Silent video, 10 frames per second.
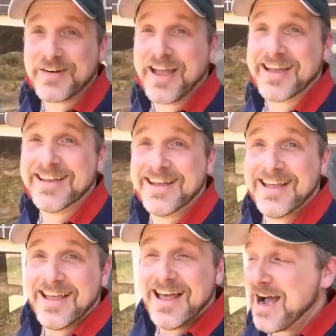by. Okay,
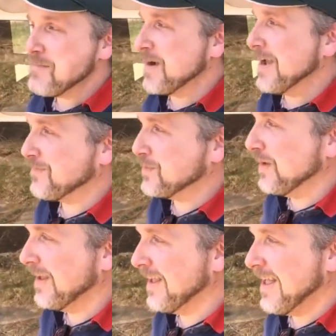I might have
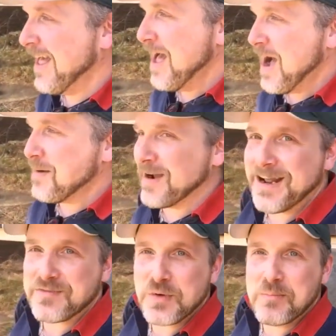
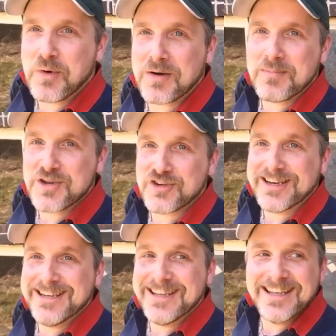to abort
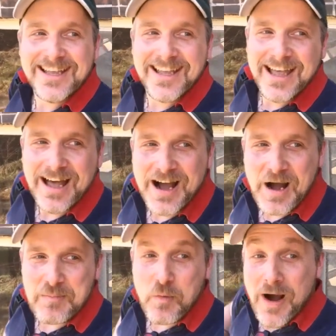mission.
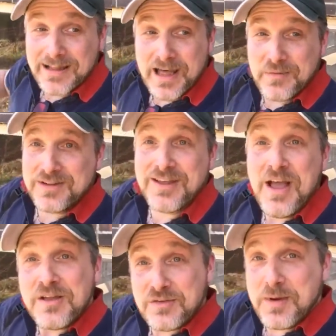While I was
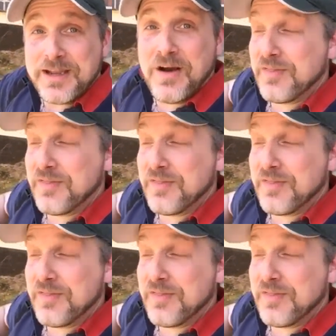swinging